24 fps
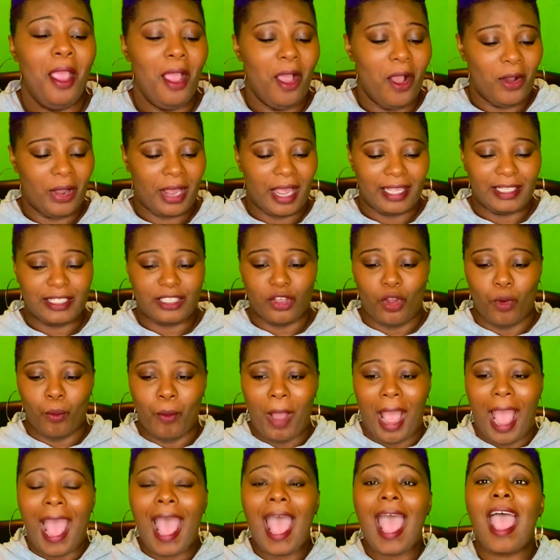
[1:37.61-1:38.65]
Okay, so
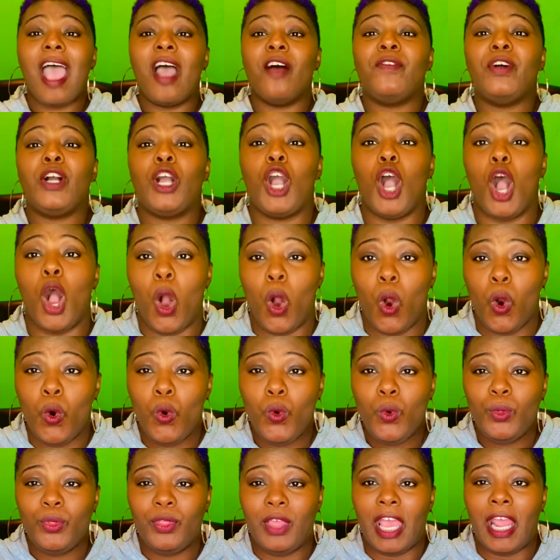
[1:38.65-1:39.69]
I have a
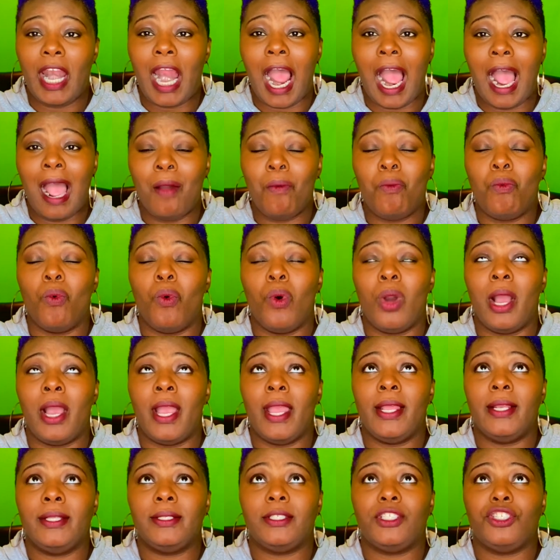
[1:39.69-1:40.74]
goal that I
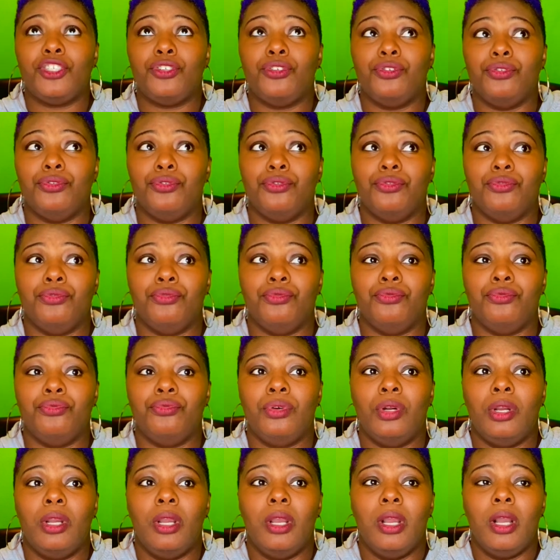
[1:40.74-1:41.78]
want to
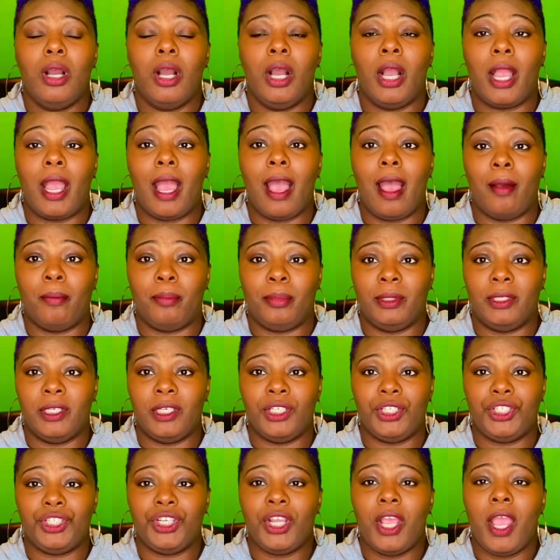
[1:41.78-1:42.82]

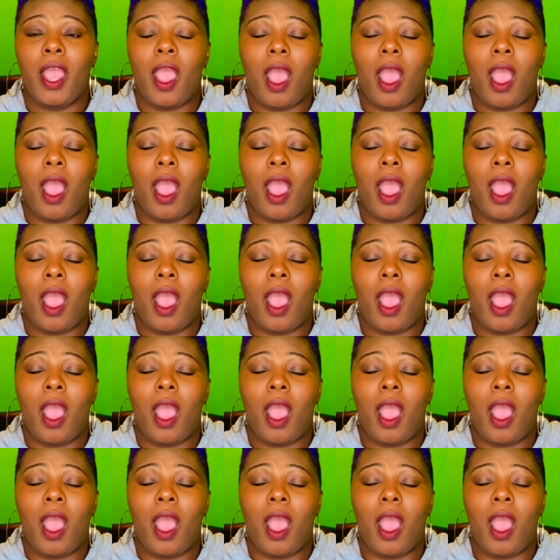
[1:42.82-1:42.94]
accomplish.